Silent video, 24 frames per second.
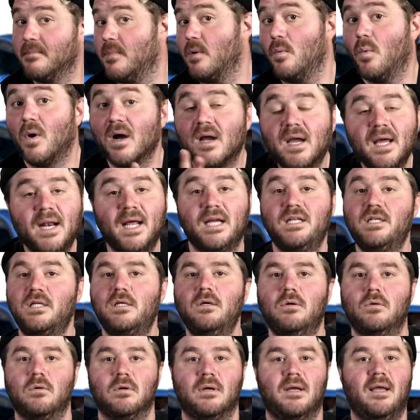but what can I
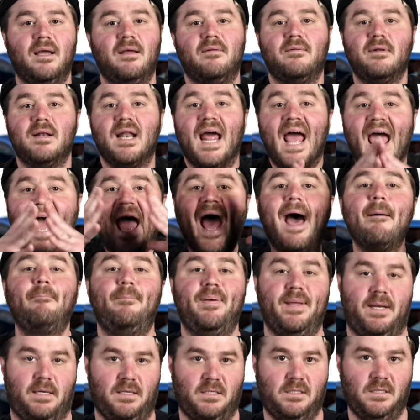do? It happened.